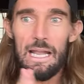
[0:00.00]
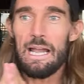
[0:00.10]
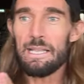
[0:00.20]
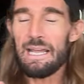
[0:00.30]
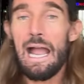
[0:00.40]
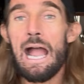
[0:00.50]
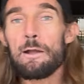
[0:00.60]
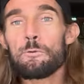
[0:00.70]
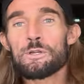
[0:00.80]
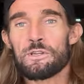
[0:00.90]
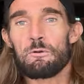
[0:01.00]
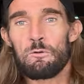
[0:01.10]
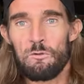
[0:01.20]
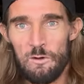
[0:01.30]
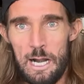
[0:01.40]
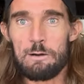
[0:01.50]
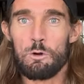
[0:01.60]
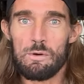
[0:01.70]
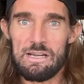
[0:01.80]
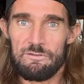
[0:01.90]
And I was far
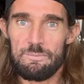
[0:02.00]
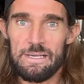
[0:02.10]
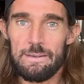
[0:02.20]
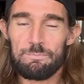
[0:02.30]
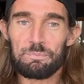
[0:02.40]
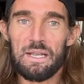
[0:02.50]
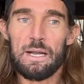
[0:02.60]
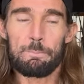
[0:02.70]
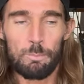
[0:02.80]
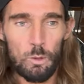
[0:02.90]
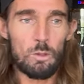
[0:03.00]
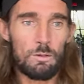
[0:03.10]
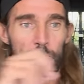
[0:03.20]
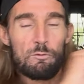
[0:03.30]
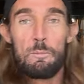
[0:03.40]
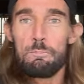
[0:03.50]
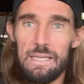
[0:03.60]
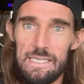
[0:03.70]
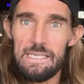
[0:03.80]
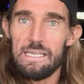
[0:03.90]
away from that. But for
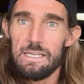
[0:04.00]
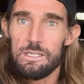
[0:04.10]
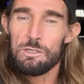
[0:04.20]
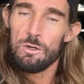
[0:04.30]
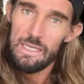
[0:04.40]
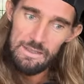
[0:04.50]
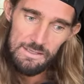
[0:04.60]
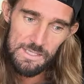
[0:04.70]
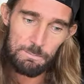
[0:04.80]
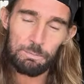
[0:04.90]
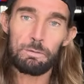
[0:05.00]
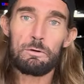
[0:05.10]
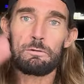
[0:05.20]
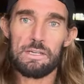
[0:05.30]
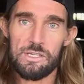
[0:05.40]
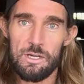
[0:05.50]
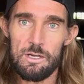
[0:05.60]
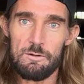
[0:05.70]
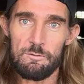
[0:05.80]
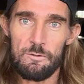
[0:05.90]
me, you're in this progress
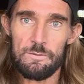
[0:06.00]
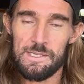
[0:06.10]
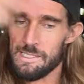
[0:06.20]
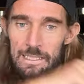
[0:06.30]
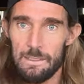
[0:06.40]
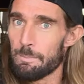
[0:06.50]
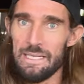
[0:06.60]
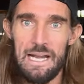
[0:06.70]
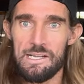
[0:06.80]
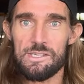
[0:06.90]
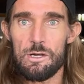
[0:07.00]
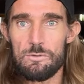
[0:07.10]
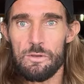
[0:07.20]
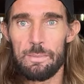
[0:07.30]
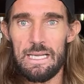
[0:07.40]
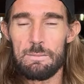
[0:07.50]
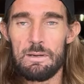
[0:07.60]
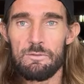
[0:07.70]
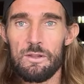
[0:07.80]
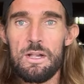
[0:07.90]
curve that's like the banana zone to begin
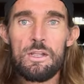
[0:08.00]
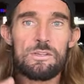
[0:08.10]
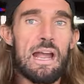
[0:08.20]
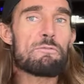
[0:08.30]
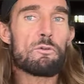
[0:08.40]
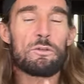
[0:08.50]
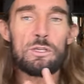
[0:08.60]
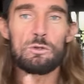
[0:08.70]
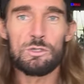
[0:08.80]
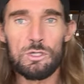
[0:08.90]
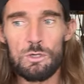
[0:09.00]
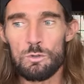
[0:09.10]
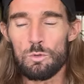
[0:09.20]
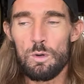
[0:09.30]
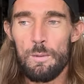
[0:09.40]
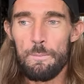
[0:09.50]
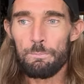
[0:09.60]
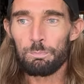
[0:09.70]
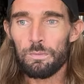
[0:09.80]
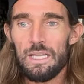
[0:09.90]
with. So everything you do
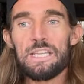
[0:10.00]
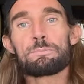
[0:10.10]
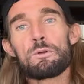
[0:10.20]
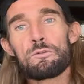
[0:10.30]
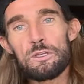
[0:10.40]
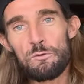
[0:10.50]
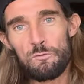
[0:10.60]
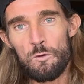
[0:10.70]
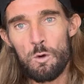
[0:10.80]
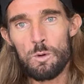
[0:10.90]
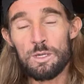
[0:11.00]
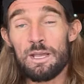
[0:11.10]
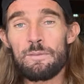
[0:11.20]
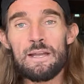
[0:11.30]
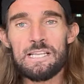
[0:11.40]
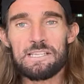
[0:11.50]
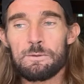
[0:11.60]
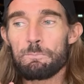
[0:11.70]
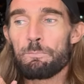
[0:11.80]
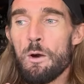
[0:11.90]
is moving you forward. And that's
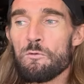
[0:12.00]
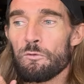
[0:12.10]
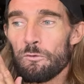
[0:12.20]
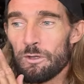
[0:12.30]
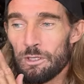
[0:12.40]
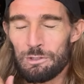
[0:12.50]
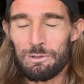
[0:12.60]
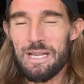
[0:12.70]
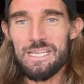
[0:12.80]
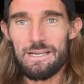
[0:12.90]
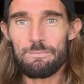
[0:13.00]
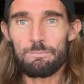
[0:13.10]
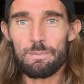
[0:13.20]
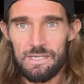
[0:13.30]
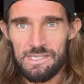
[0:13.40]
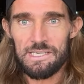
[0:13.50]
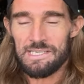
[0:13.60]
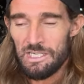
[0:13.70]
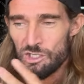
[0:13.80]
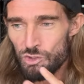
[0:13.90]
both great because
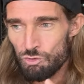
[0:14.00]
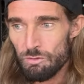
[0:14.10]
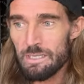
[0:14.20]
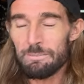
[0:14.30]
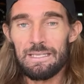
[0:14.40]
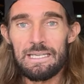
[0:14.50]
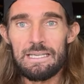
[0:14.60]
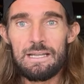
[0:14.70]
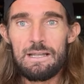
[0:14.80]
it's extremely